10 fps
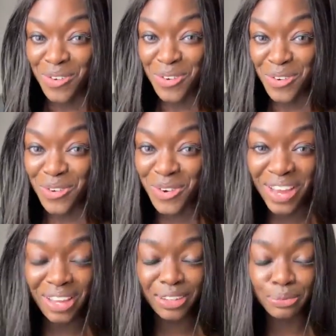Ooh,
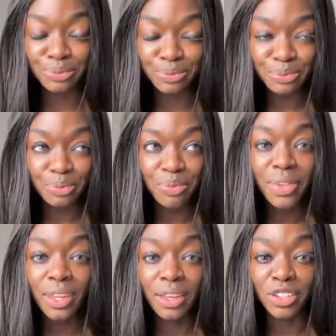
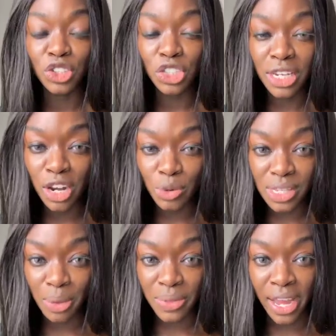she
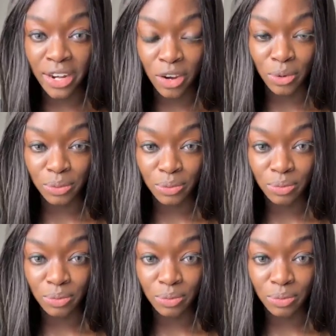knows something I don't.